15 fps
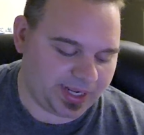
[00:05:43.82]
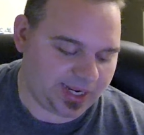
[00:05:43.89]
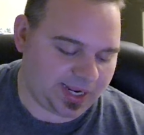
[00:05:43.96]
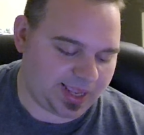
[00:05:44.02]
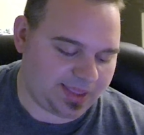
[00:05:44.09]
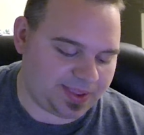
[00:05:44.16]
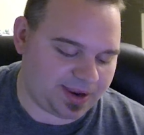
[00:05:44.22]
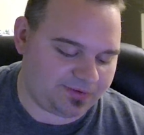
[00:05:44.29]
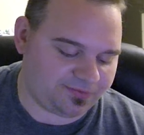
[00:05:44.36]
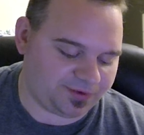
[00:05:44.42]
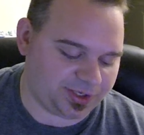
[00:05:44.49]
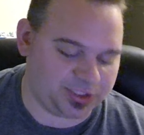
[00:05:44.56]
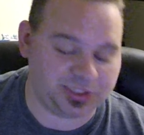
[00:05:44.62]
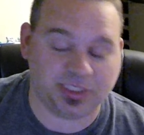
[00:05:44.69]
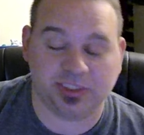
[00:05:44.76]
And then for
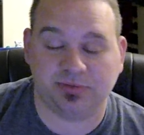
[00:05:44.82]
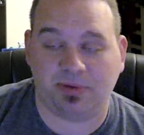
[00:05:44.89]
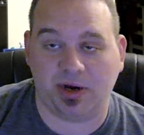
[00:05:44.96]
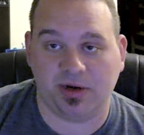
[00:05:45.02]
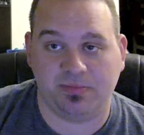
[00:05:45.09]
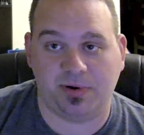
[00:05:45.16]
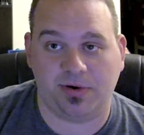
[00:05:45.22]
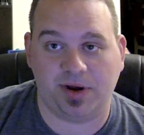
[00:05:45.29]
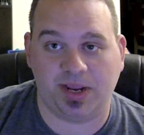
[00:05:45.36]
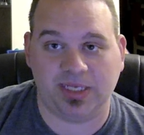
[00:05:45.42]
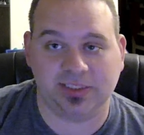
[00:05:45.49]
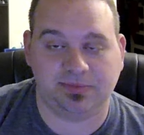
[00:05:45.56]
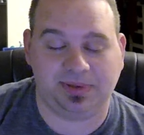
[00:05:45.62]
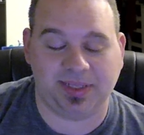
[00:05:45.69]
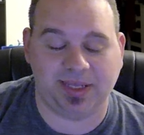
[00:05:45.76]
each Digimon your opponent
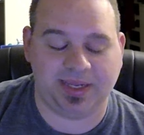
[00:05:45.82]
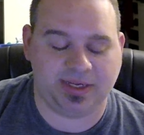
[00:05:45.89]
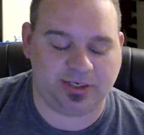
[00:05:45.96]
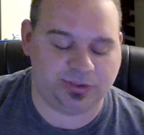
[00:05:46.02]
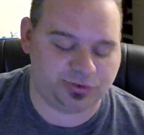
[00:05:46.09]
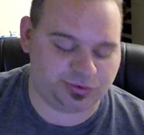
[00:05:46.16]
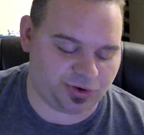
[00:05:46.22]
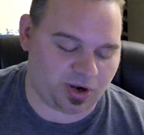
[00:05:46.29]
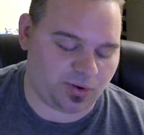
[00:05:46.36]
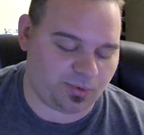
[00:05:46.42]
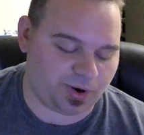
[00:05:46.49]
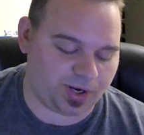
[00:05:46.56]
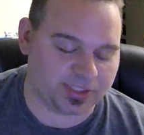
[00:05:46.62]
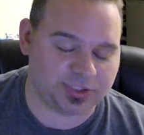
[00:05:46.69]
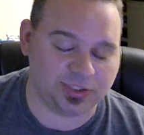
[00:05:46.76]
has in play, draw 1.